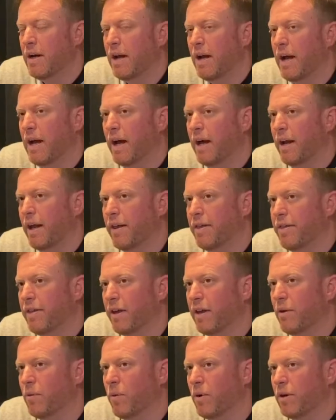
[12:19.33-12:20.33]
And I
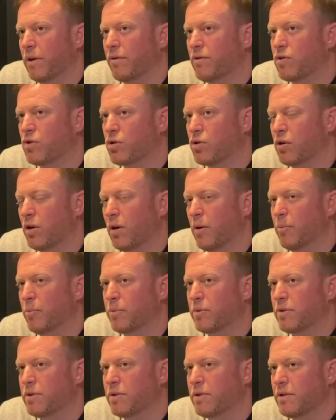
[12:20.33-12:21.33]
think one of
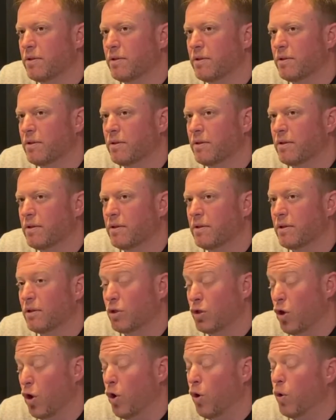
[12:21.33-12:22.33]
Trump's
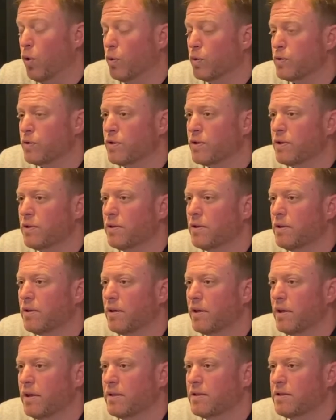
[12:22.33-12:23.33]
goals
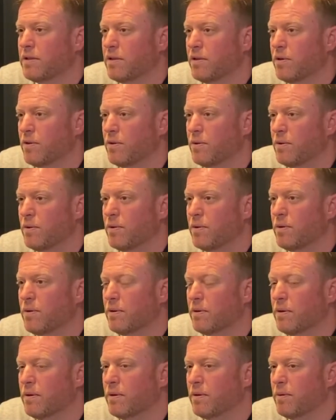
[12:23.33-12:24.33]
is to
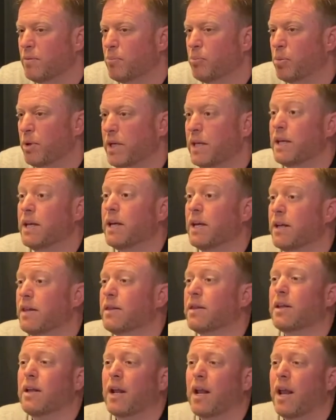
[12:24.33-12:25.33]
be
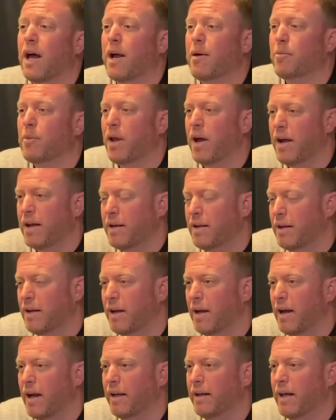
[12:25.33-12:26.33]
in the limelight
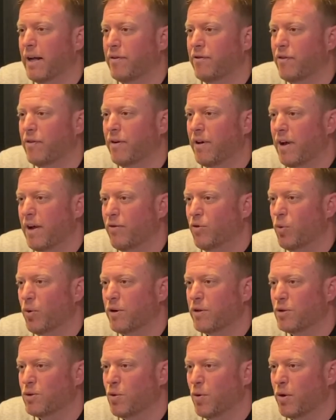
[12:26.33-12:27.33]
and have
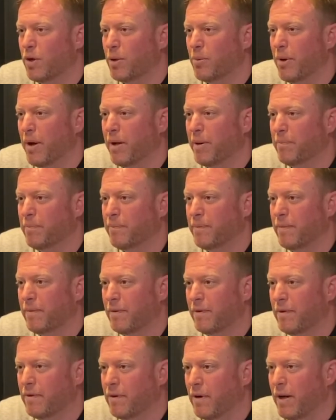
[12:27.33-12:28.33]
everyone talking about him,
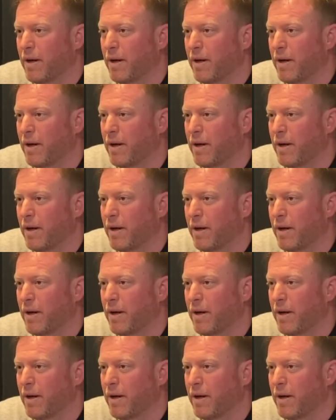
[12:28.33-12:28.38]
right?